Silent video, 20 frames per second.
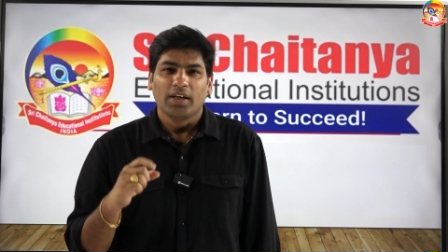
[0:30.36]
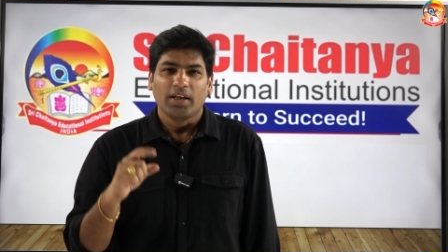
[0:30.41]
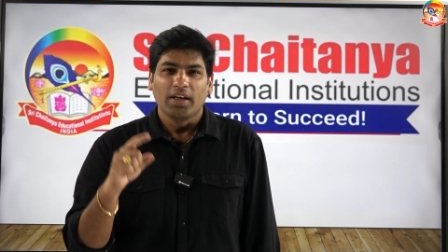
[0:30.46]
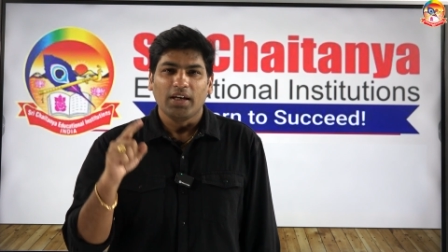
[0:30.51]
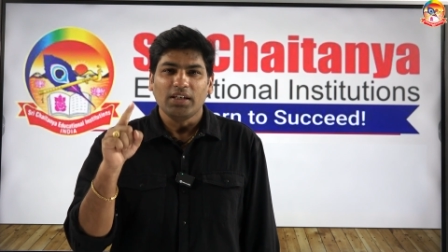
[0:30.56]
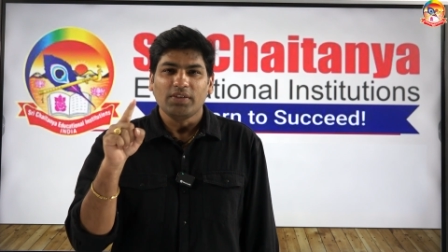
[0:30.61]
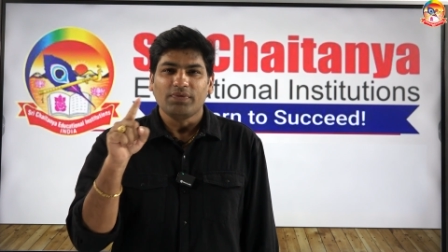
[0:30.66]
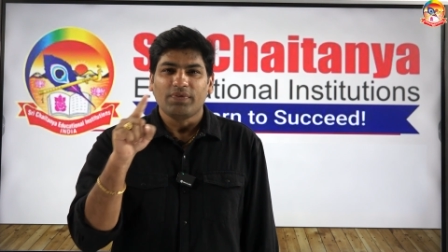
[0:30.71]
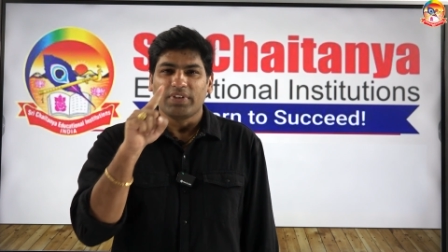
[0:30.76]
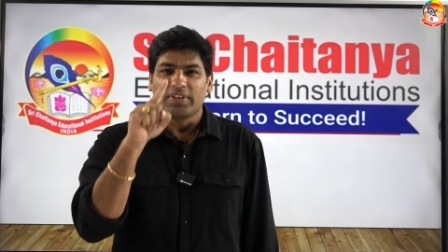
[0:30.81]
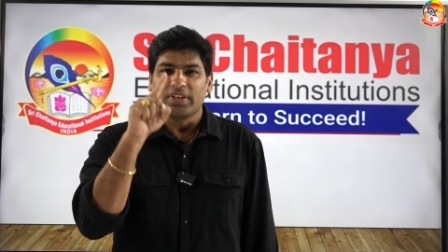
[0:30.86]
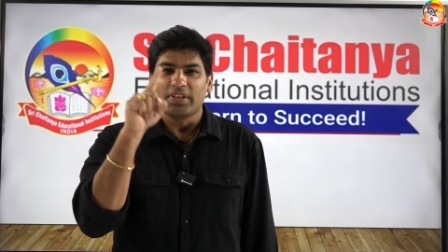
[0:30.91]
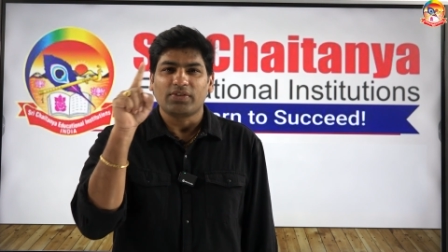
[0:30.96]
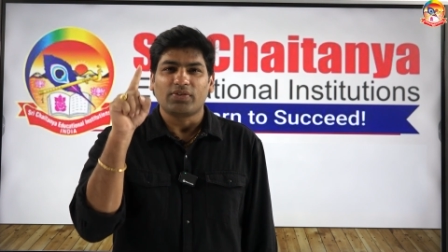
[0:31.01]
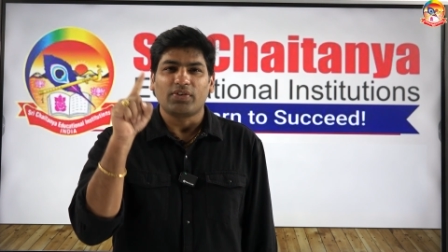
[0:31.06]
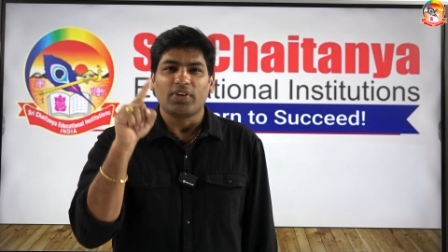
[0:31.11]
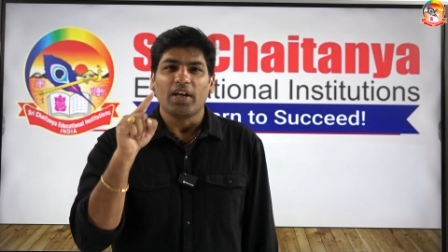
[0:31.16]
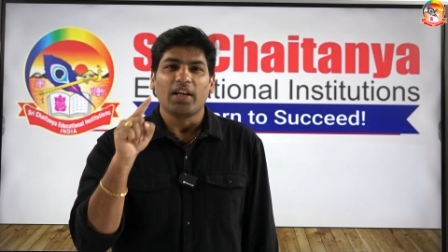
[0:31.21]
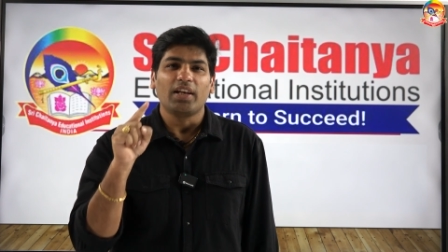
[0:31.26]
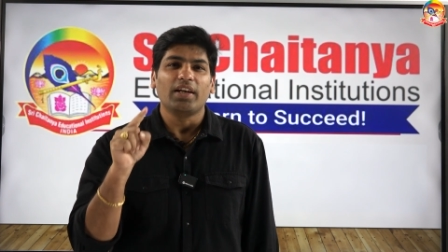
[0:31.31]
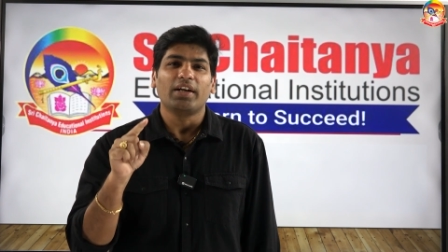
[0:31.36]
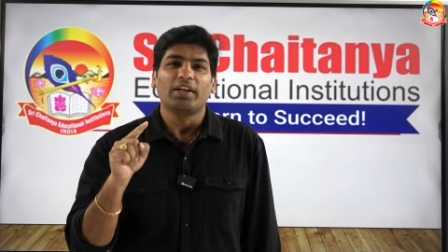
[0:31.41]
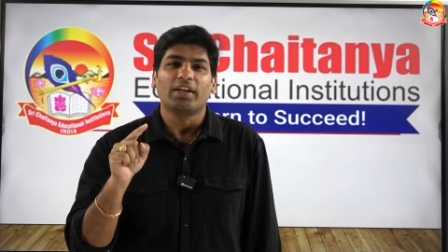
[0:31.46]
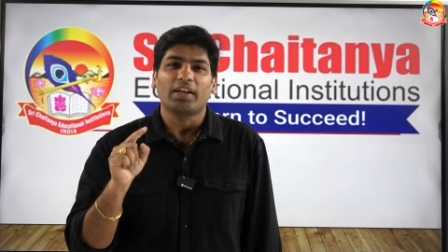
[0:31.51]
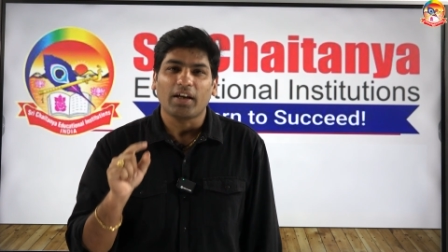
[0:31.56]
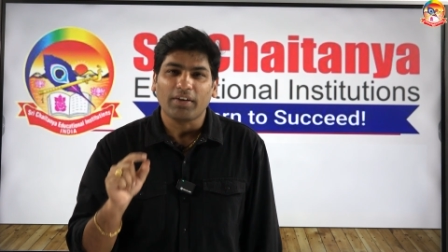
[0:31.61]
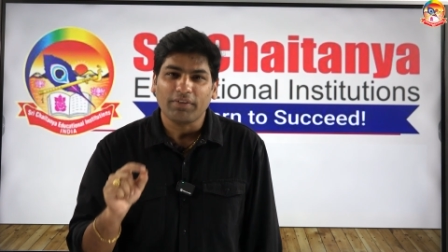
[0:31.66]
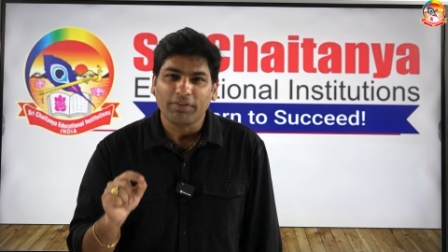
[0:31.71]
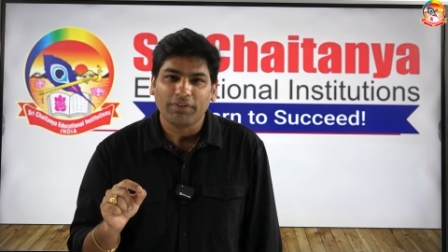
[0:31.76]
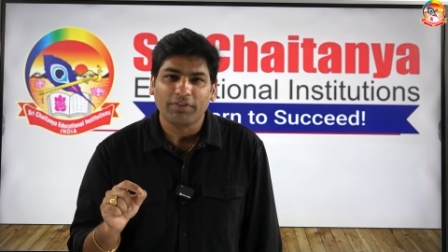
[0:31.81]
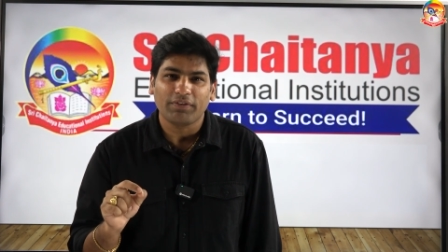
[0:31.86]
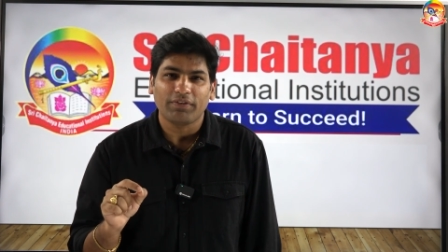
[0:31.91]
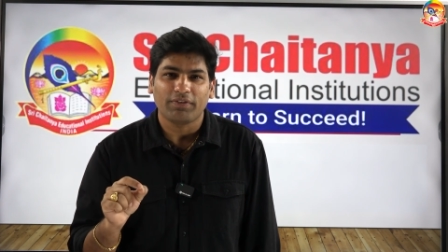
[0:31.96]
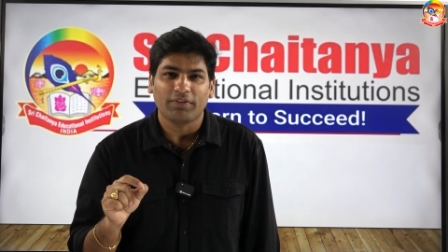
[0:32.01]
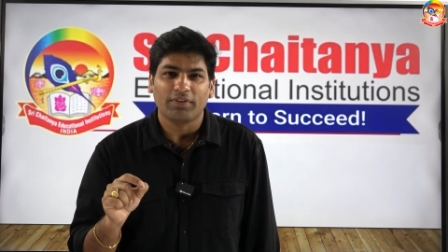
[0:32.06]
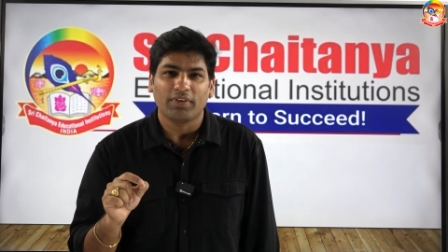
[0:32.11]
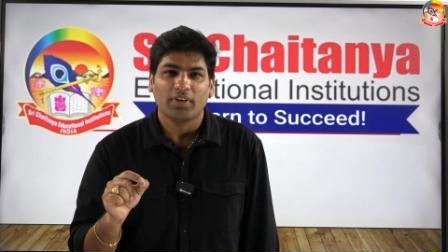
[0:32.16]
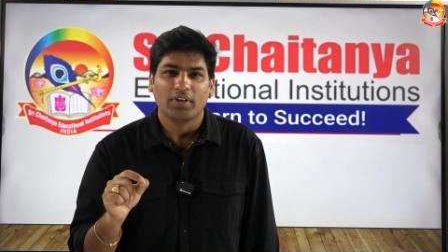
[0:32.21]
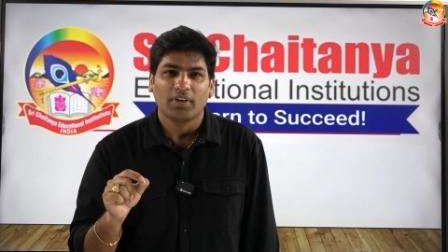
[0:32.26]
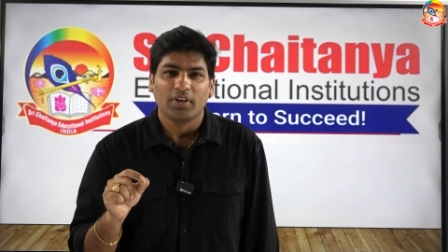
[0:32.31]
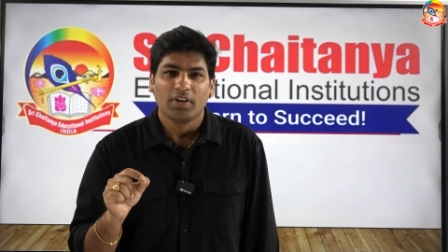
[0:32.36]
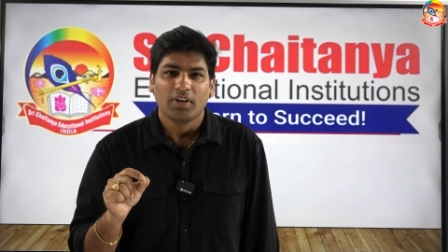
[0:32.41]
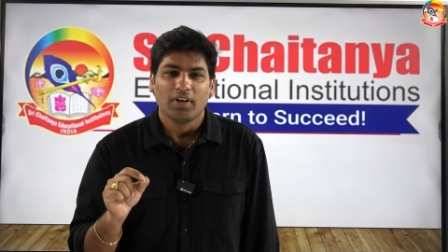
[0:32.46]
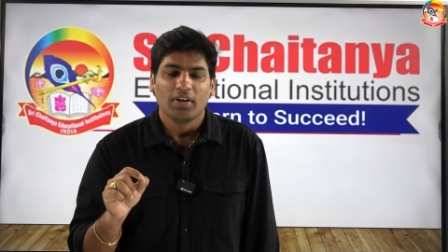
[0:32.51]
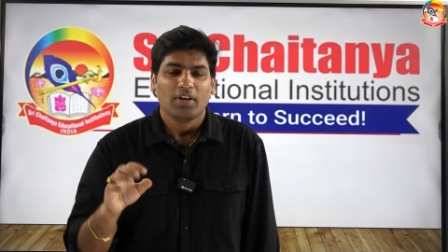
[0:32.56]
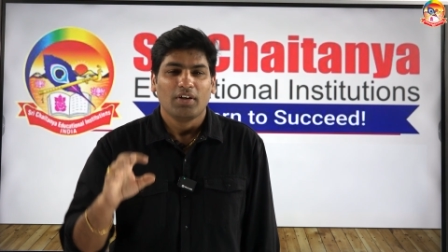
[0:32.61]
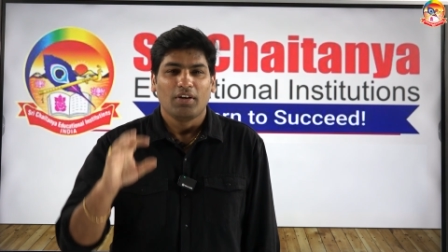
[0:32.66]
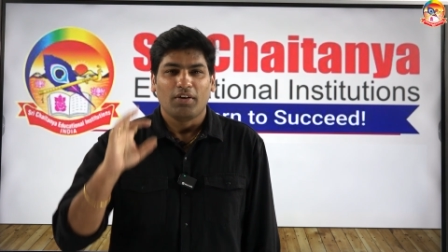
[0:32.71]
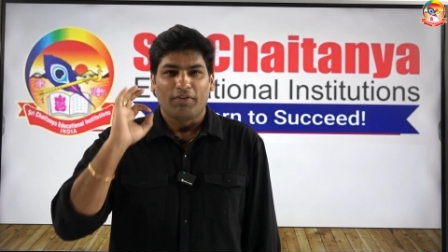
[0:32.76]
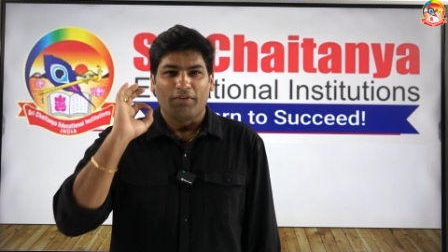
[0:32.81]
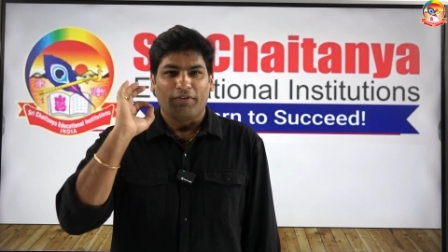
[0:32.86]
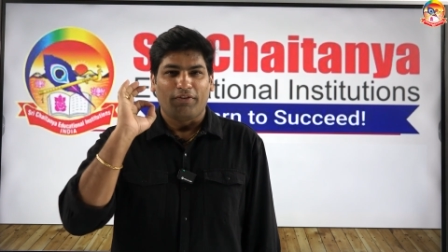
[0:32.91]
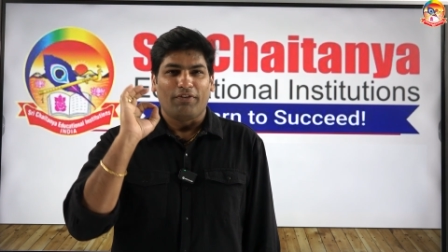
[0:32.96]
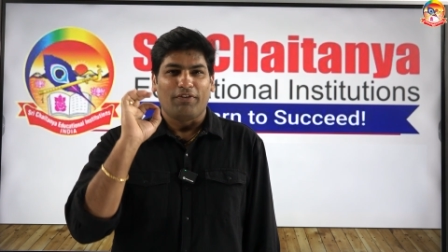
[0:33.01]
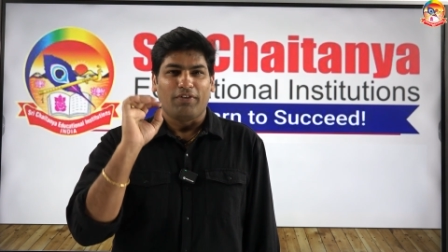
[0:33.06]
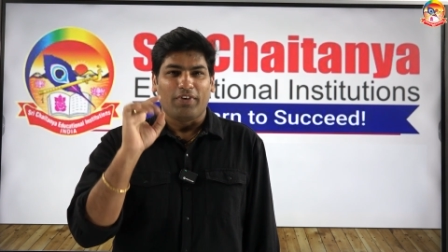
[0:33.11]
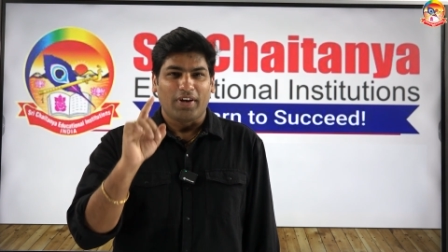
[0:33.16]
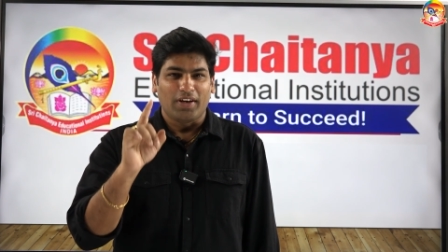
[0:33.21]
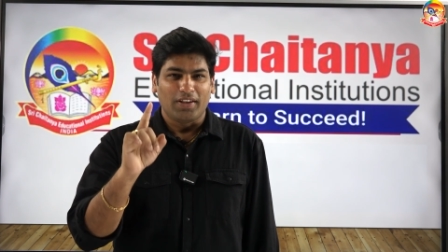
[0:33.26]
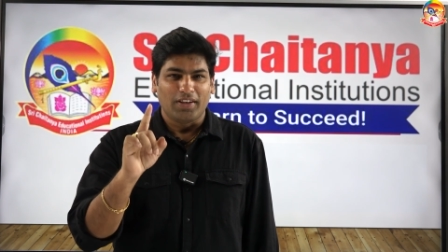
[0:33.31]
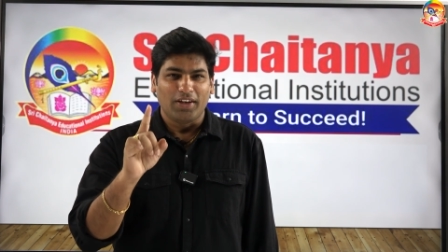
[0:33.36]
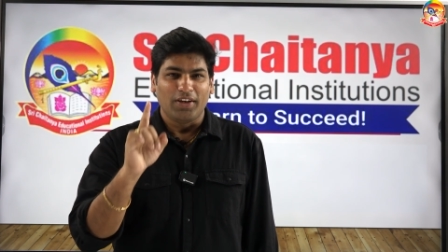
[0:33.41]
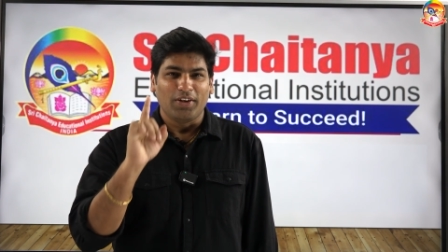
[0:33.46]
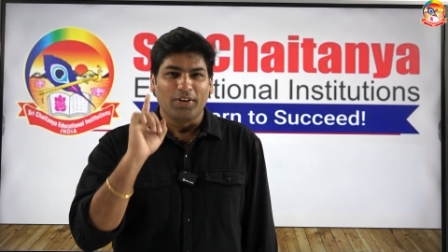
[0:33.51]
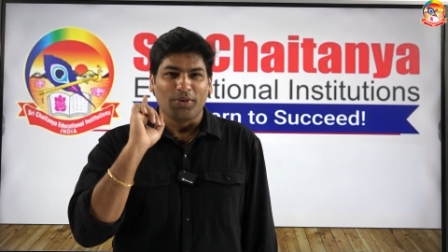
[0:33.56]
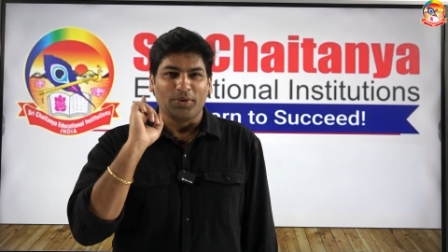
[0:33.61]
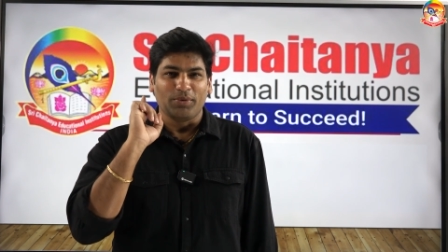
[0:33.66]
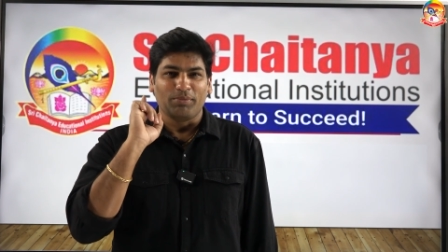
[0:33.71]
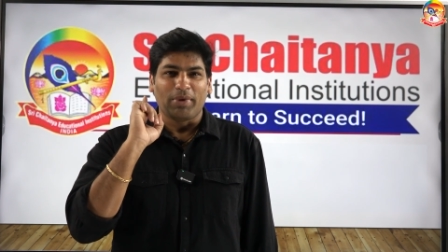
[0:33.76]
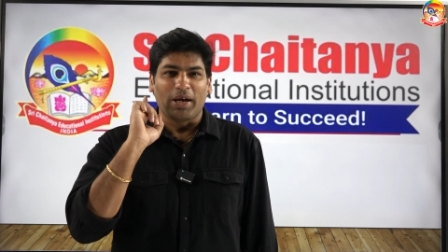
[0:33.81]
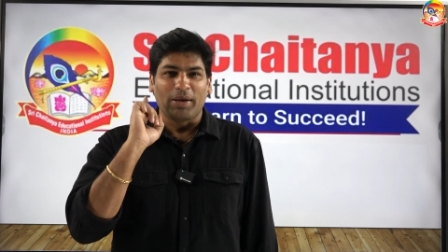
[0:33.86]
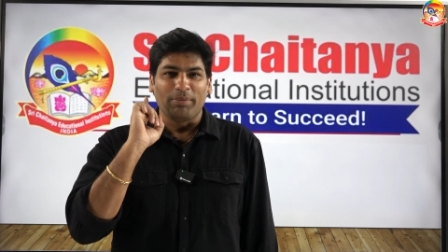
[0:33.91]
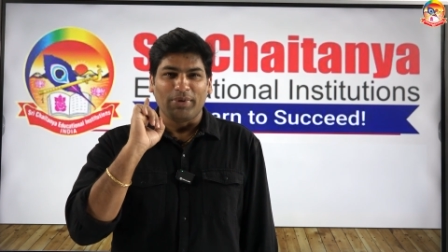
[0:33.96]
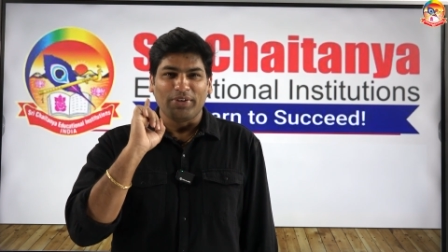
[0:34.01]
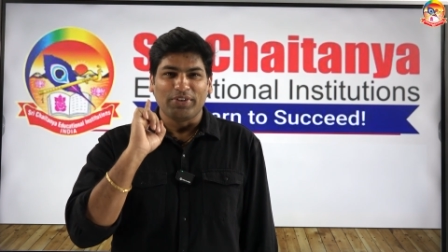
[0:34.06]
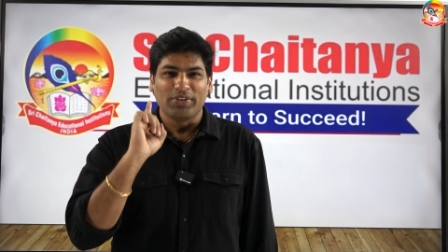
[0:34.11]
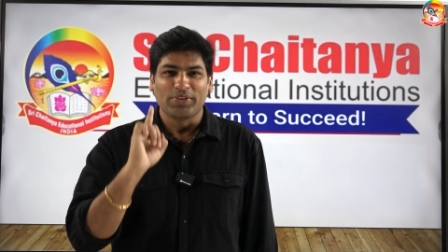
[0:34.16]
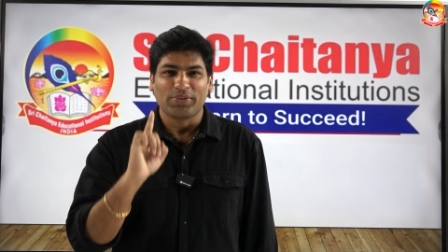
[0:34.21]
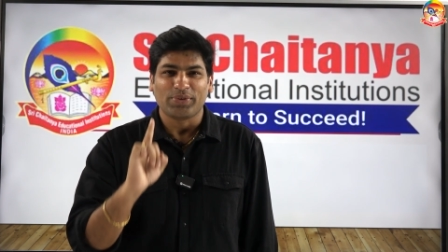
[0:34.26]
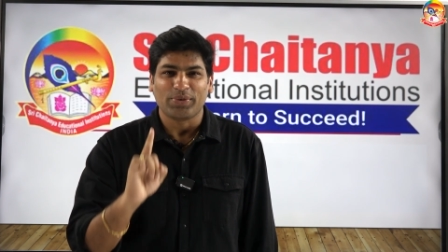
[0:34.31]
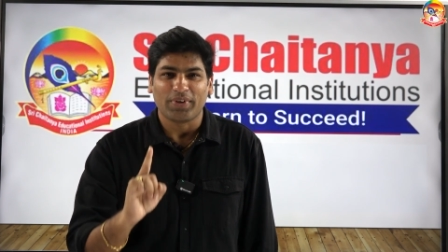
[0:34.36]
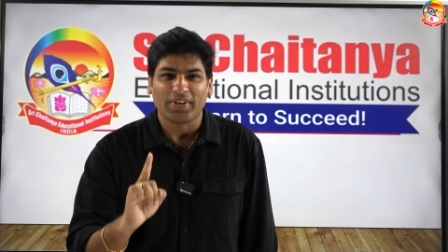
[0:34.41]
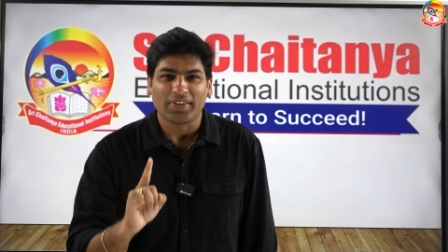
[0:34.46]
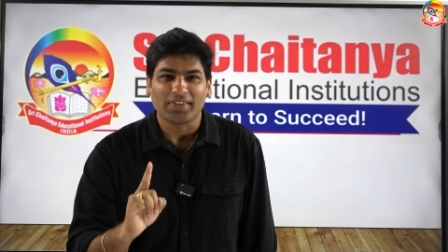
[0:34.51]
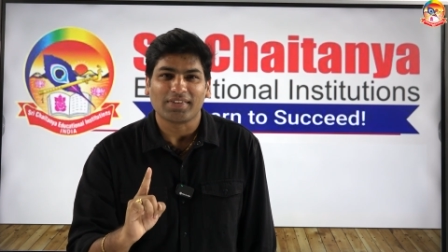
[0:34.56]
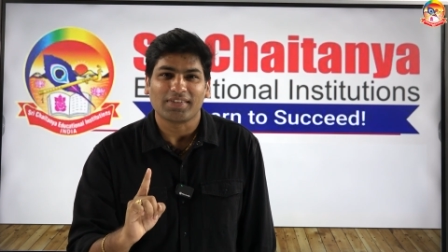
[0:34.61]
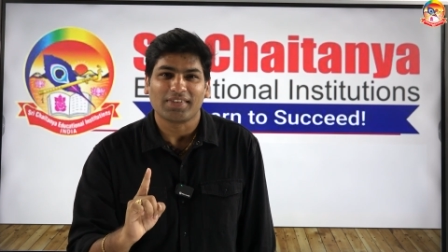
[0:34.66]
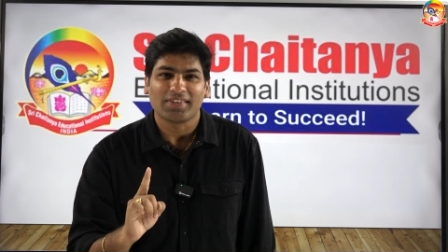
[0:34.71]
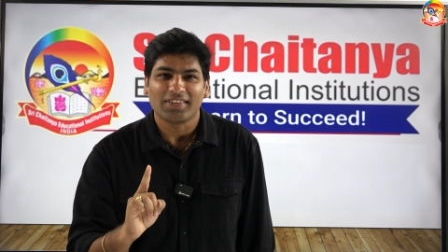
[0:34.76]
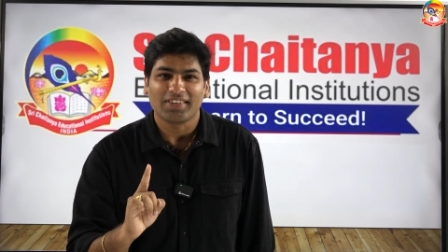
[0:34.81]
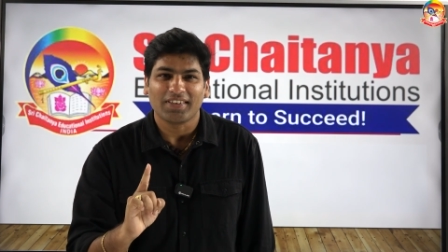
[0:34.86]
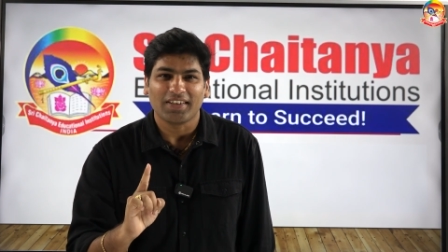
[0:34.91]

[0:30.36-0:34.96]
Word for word: Is physics really tough for the you know B P C students?